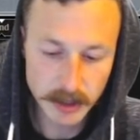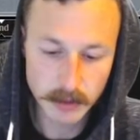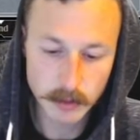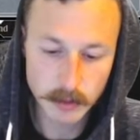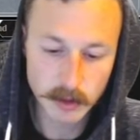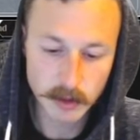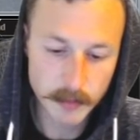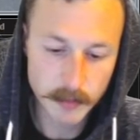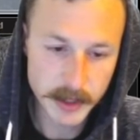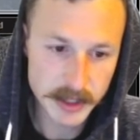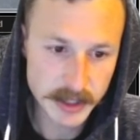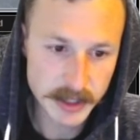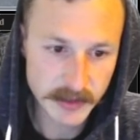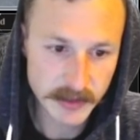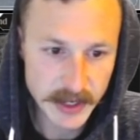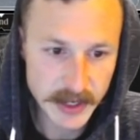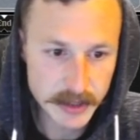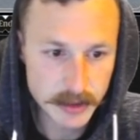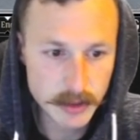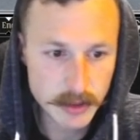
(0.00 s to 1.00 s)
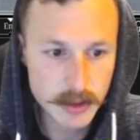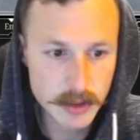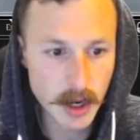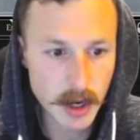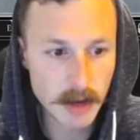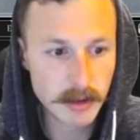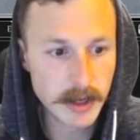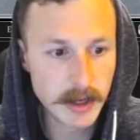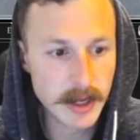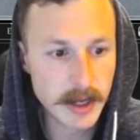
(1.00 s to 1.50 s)
Wolf because if I do draw
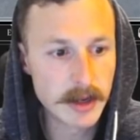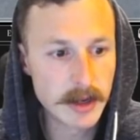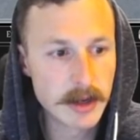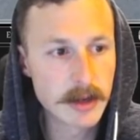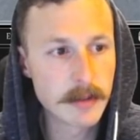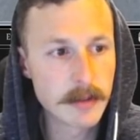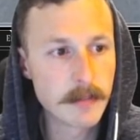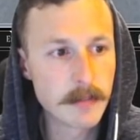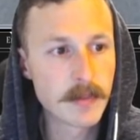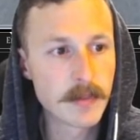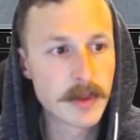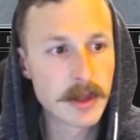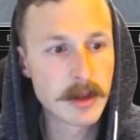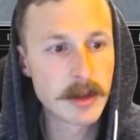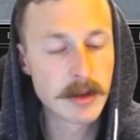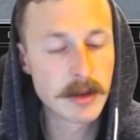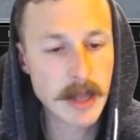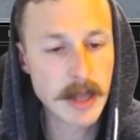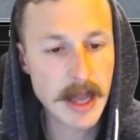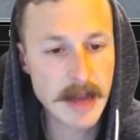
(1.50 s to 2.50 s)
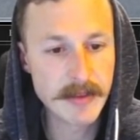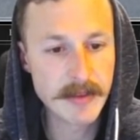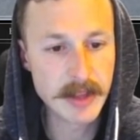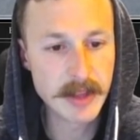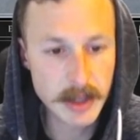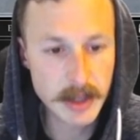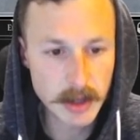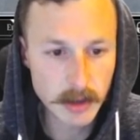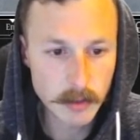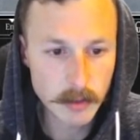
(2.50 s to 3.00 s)
land, having the
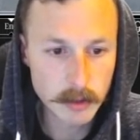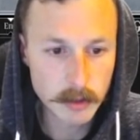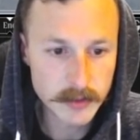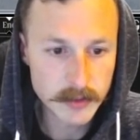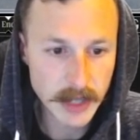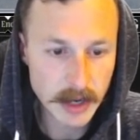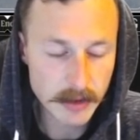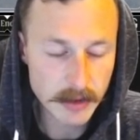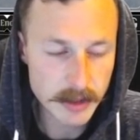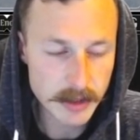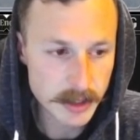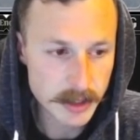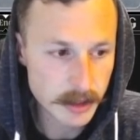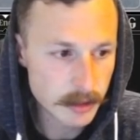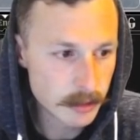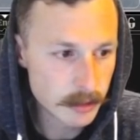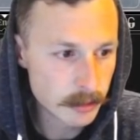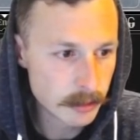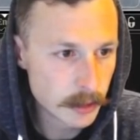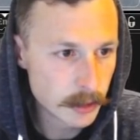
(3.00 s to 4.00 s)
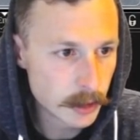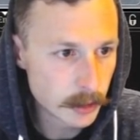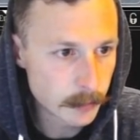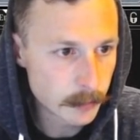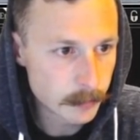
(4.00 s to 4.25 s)
Young Wolf down is huge.